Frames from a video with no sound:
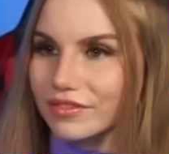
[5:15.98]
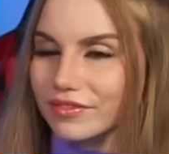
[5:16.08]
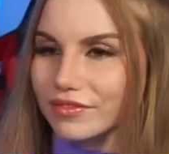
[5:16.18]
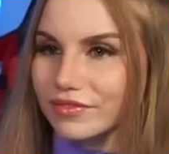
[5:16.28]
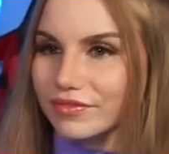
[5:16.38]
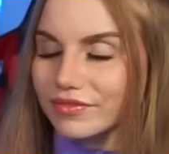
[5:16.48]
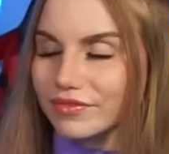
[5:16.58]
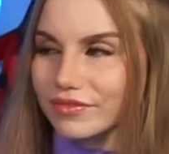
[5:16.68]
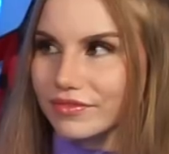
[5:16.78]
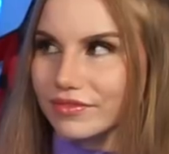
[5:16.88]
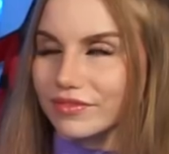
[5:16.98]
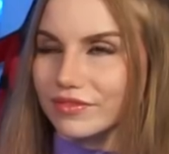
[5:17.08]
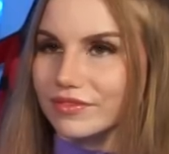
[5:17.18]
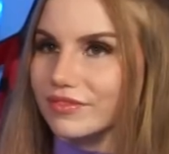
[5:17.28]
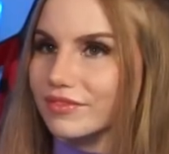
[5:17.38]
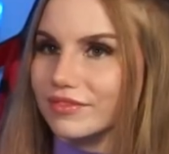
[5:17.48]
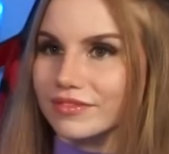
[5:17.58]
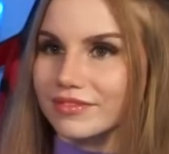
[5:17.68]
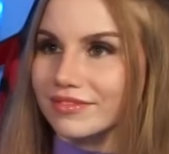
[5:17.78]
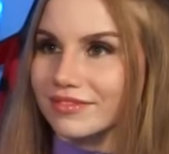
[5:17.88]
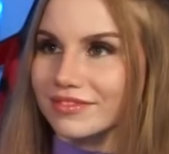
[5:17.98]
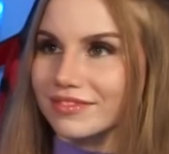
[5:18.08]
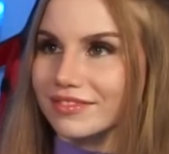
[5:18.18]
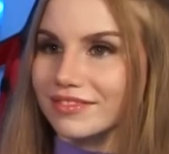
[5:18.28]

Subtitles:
No words are spoken by the person on screen.